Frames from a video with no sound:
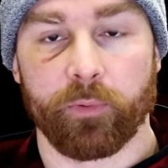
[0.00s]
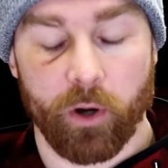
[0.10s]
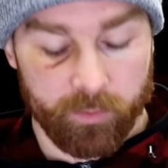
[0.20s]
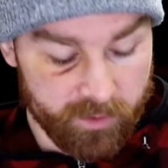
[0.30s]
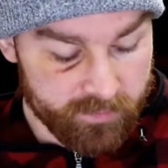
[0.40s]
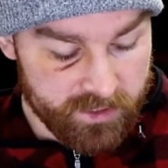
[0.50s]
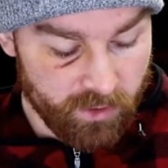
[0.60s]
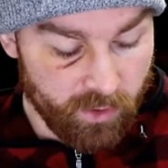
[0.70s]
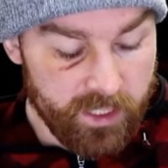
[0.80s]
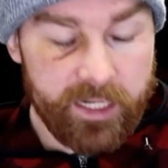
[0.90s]
problems.
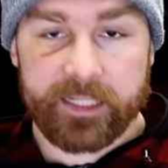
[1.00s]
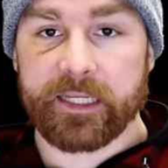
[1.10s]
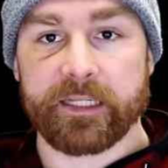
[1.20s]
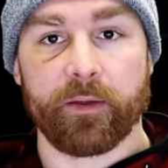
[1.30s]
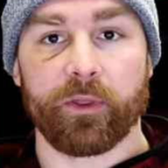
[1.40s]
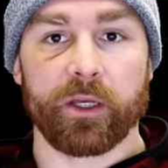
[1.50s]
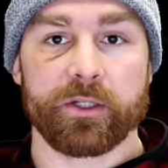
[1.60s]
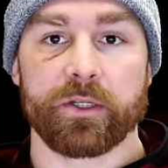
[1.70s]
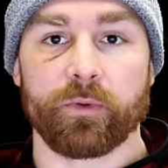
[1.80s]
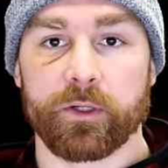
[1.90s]
So this is something I
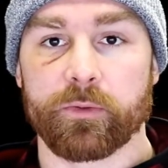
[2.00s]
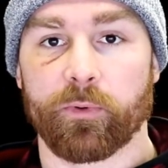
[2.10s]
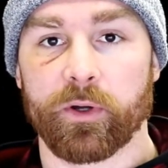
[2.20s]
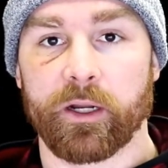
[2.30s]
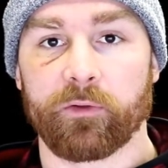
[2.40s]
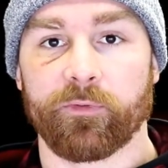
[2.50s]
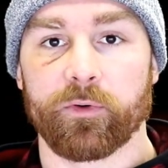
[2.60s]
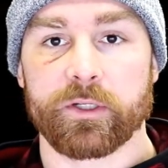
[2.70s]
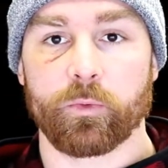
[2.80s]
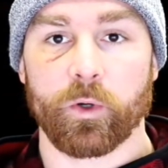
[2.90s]
just wanted to point out,
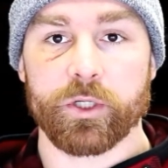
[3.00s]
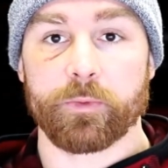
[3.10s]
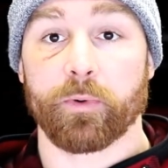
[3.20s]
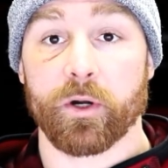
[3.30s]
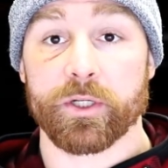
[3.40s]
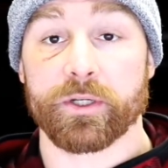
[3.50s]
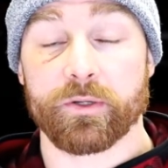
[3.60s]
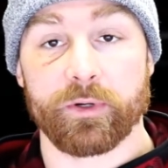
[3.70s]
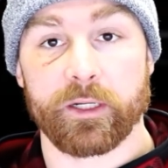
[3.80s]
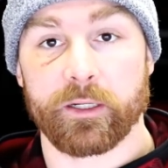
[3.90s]
folks. Watch your posture
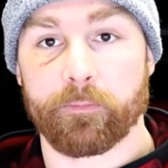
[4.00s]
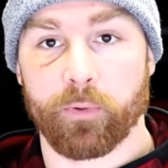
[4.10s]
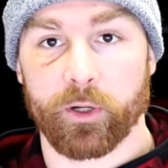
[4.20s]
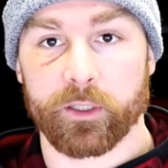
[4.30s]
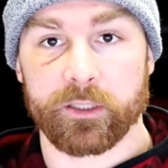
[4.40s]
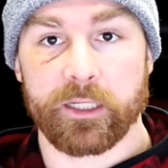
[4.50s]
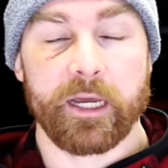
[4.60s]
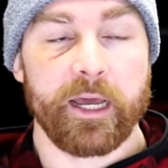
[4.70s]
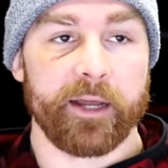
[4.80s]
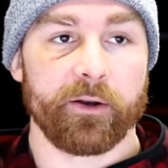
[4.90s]
is really important.
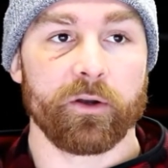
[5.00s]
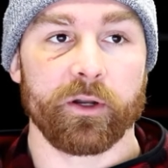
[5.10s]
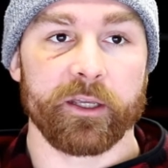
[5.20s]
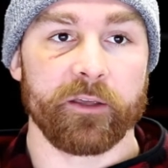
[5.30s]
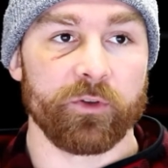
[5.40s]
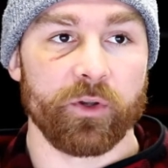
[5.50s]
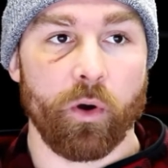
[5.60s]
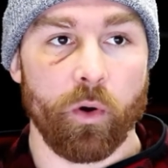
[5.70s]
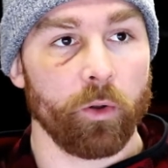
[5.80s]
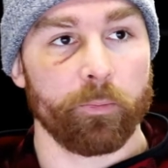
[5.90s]
I'm not gonna give you the
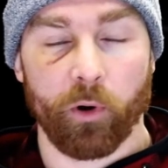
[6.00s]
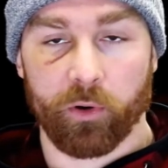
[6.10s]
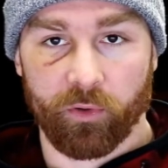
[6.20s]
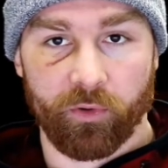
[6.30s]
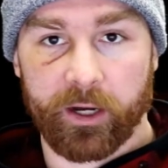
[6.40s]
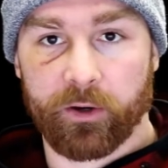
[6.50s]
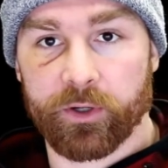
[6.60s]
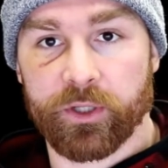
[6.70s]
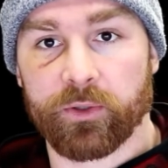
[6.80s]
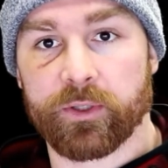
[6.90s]
whole broken
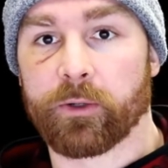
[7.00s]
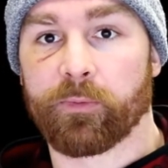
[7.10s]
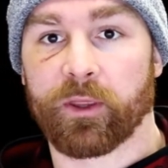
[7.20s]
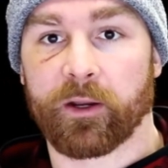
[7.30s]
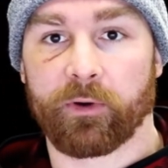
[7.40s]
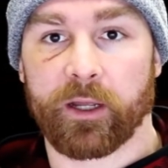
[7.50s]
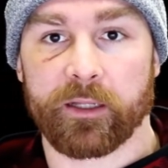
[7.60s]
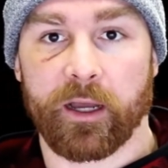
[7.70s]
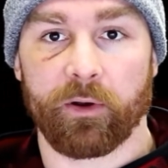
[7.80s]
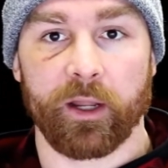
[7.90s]
record YouTube thing right
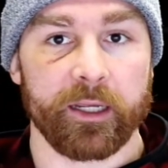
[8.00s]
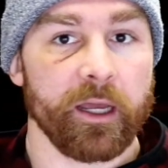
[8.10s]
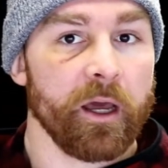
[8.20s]
now, like